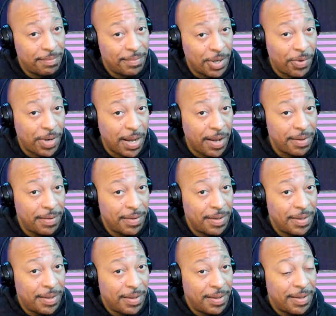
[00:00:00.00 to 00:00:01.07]
Okay.
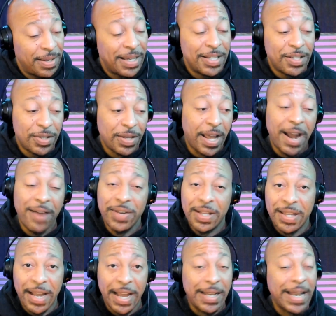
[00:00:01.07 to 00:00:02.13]

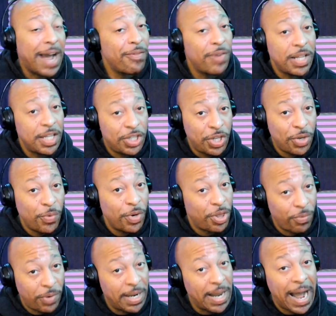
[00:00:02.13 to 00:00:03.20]
Everything, and not really 2 or
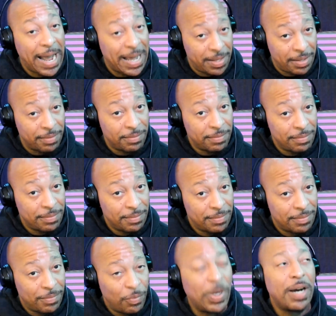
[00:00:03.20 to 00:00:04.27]
3 either.
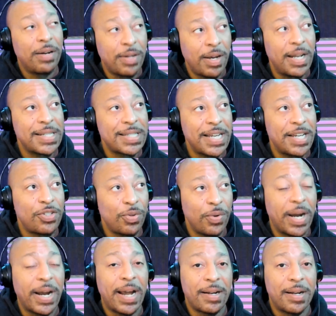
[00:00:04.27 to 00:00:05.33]
Well, no, that's not true.
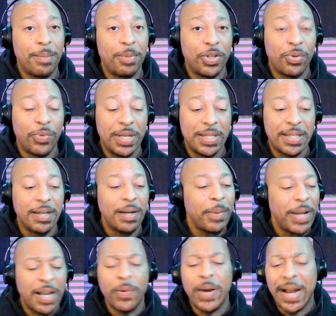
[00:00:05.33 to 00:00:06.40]
I got a couple of threes in there. But
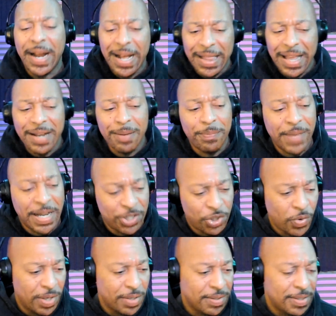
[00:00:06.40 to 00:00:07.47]
anyway, I got a lot of
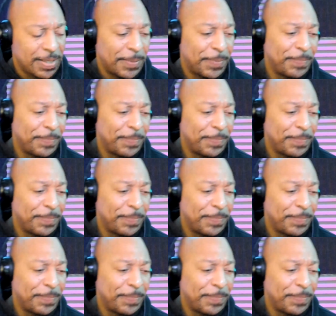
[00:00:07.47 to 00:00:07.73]
Jordans.